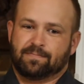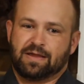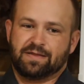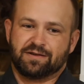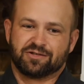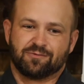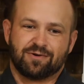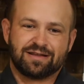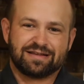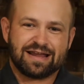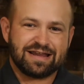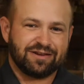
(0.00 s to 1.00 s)
and there's
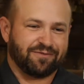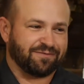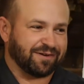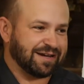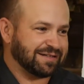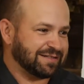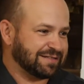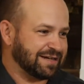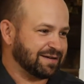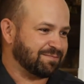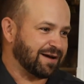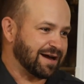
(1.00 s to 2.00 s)
one day you forget to
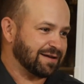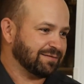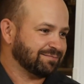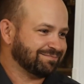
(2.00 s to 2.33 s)
take a bite,